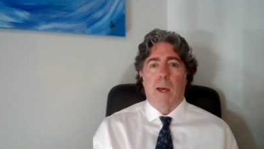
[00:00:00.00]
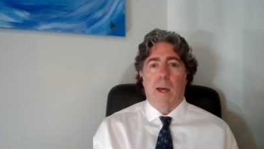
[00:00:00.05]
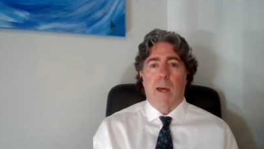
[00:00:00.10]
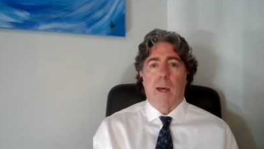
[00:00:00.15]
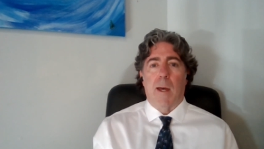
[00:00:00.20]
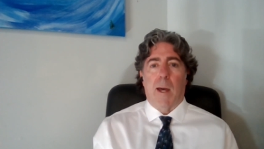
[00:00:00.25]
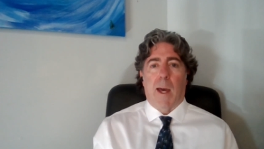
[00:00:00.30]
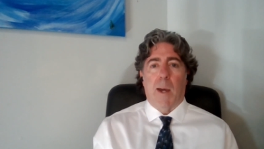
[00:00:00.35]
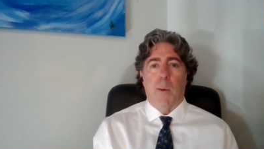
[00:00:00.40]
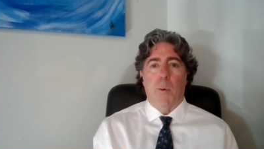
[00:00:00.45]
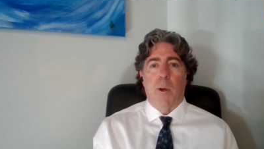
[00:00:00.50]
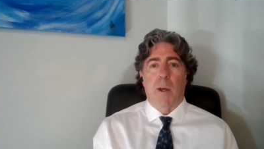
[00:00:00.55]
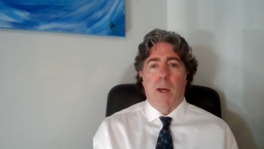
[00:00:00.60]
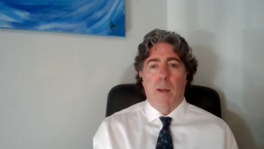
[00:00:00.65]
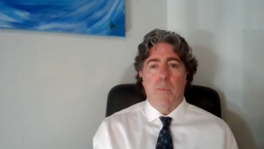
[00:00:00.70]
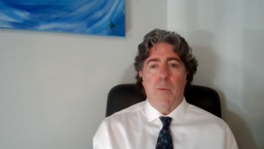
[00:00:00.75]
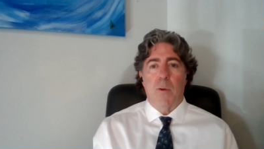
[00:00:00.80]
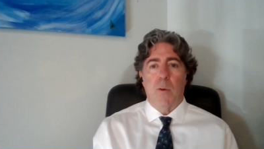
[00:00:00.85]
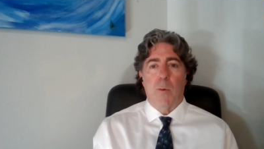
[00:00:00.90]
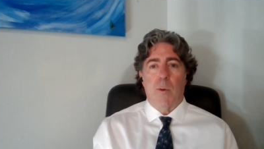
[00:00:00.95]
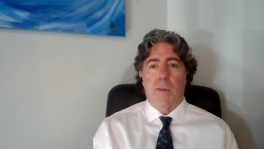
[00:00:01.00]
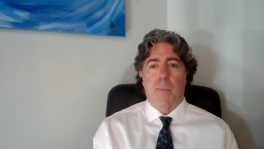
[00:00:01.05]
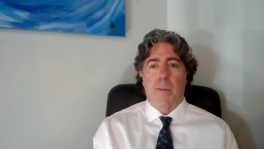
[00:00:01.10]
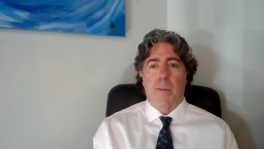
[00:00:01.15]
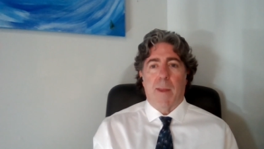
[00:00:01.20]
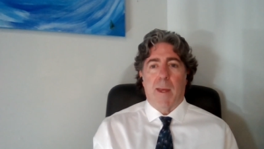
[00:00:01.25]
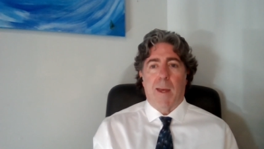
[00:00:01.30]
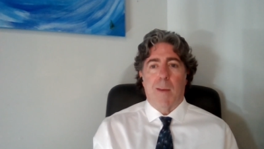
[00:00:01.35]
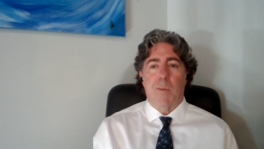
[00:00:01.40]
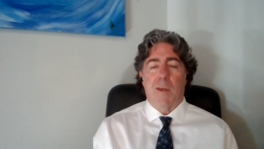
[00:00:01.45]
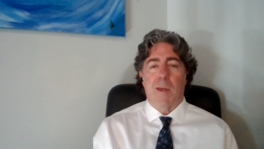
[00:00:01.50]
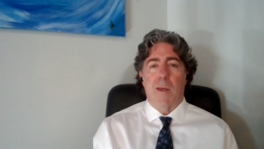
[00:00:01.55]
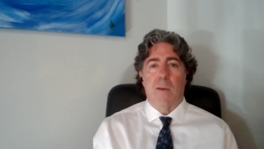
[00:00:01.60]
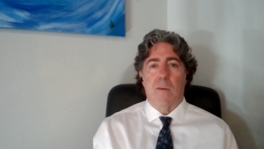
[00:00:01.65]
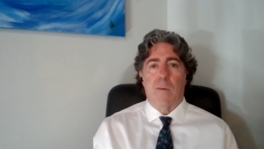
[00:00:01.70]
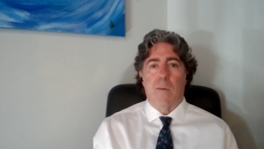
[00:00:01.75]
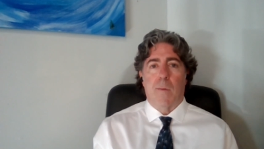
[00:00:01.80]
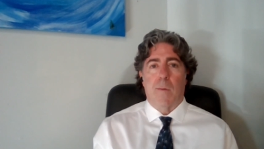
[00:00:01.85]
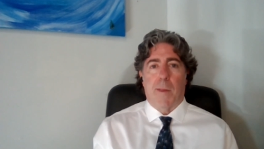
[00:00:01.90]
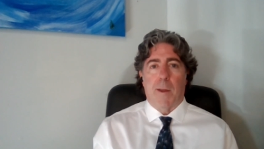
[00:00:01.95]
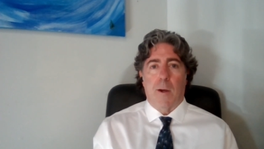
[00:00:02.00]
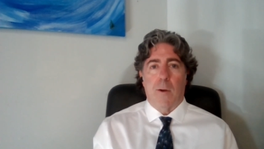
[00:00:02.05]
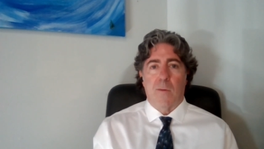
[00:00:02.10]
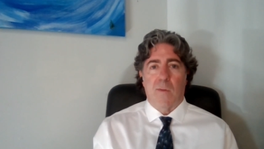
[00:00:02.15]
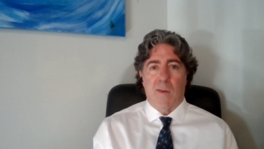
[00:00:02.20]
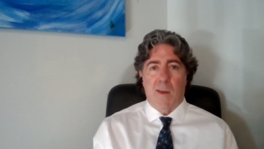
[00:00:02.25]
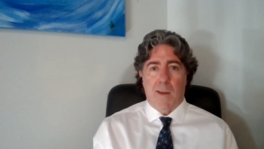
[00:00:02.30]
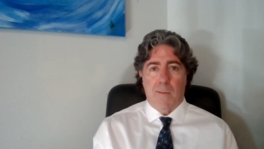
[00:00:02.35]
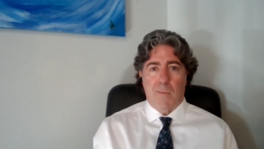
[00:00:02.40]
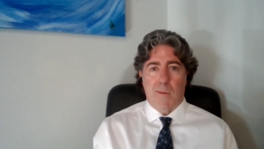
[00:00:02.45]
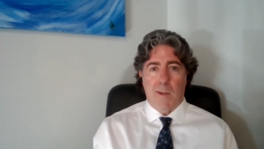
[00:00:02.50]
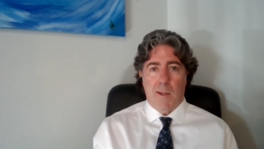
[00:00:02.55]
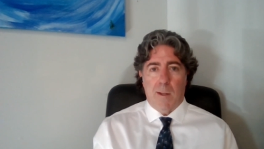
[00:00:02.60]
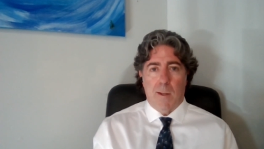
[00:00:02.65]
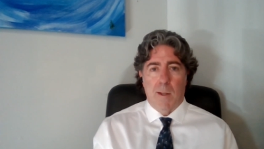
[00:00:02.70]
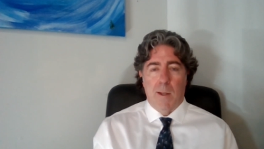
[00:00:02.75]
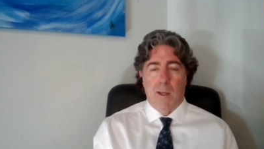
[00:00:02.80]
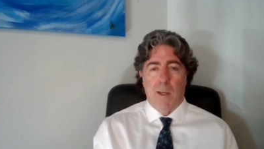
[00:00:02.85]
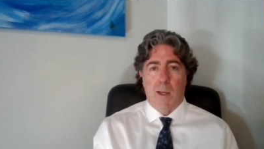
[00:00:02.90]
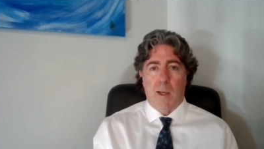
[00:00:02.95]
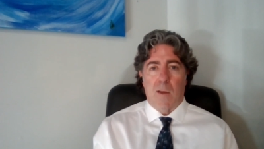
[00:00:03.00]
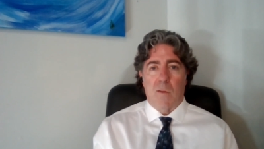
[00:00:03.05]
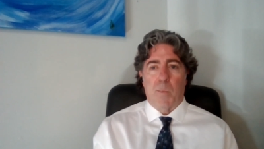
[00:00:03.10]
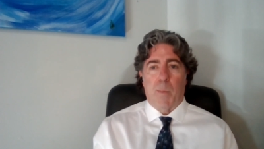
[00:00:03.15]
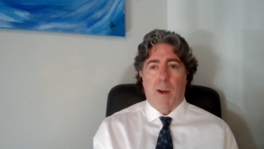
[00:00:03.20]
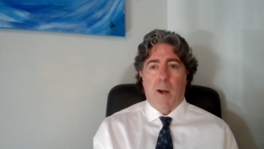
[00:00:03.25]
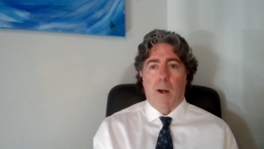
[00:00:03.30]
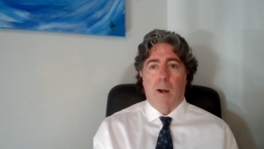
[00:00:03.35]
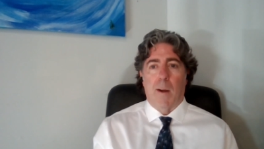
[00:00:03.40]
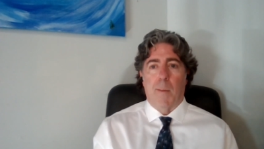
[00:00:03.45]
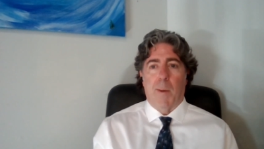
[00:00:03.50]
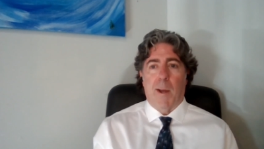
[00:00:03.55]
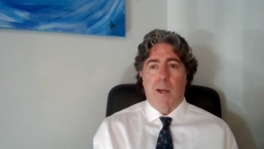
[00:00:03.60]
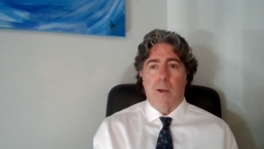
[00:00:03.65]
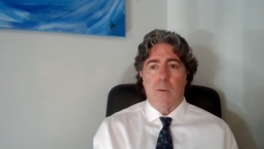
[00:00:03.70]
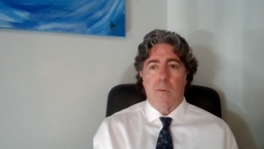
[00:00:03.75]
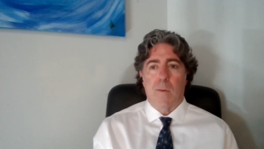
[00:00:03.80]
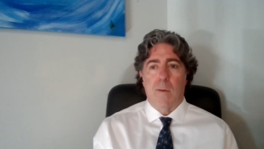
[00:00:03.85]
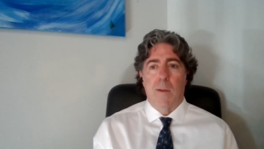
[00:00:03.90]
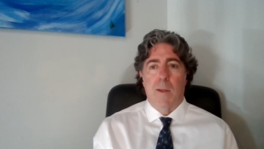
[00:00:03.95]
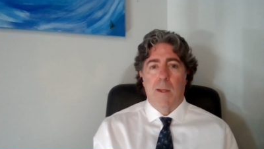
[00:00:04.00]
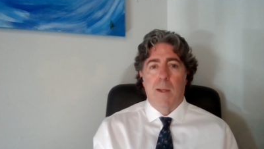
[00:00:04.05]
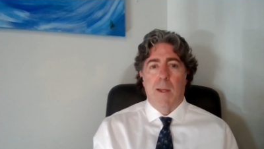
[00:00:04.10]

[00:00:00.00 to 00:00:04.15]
I will help you with a plan because their safety is paramount.